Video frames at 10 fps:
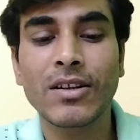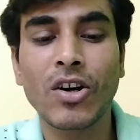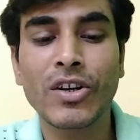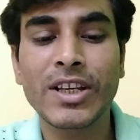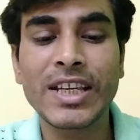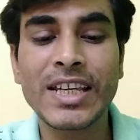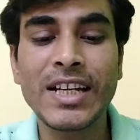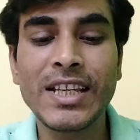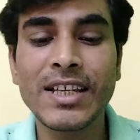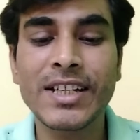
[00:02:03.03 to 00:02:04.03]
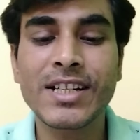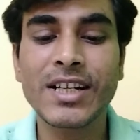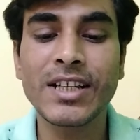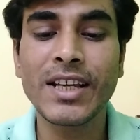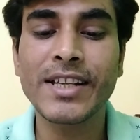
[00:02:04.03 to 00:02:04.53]
on killing a
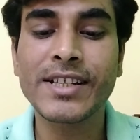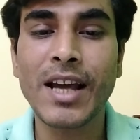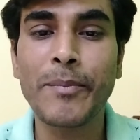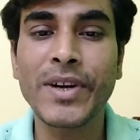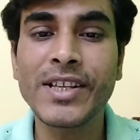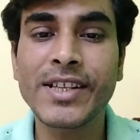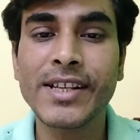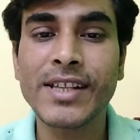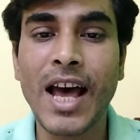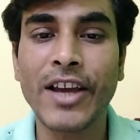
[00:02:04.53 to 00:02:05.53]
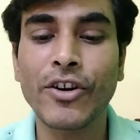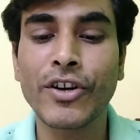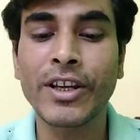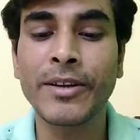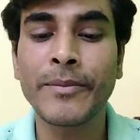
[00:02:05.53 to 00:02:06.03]
tree establishes
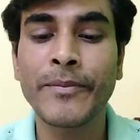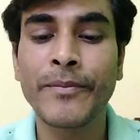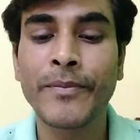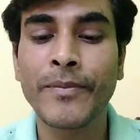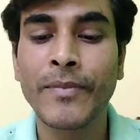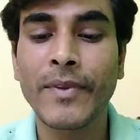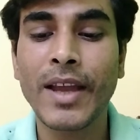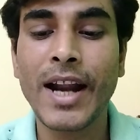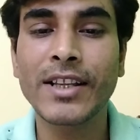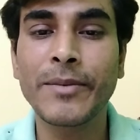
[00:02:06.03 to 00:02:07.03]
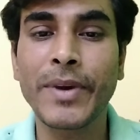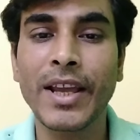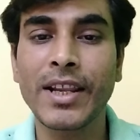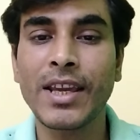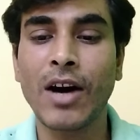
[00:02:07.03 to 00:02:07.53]
irony at the
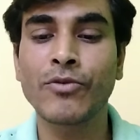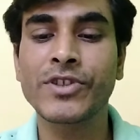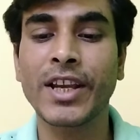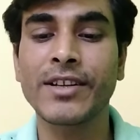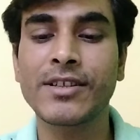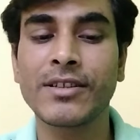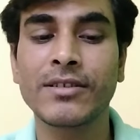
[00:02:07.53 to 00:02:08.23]
very outset.